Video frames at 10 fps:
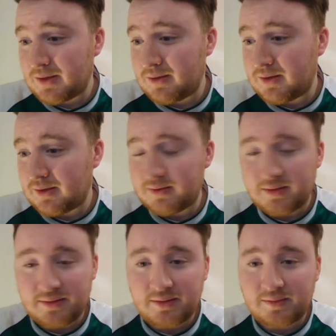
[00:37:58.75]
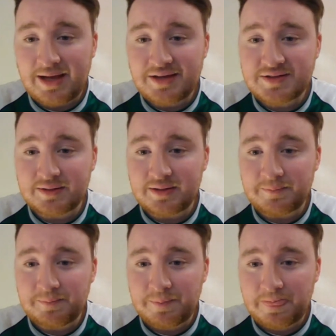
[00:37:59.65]
that, that, that last done it
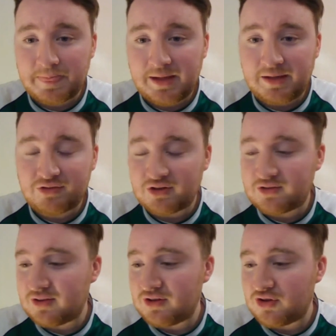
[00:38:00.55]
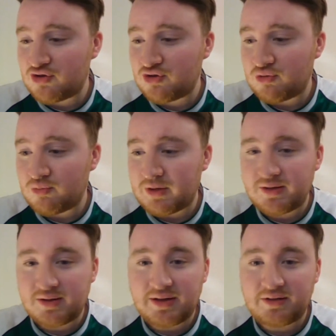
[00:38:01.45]
uh, 16 years ago, we
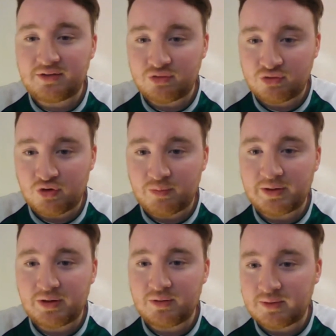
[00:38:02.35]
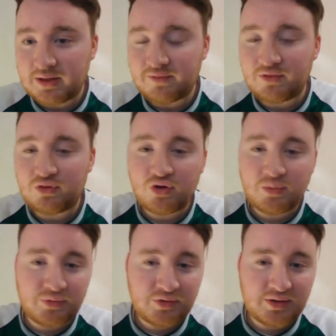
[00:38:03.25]
had the likes of Scott Brown, Kevin aye.
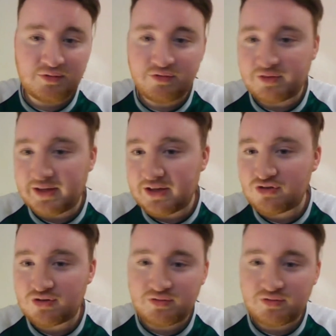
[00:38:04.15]
Thomson, Fletcher,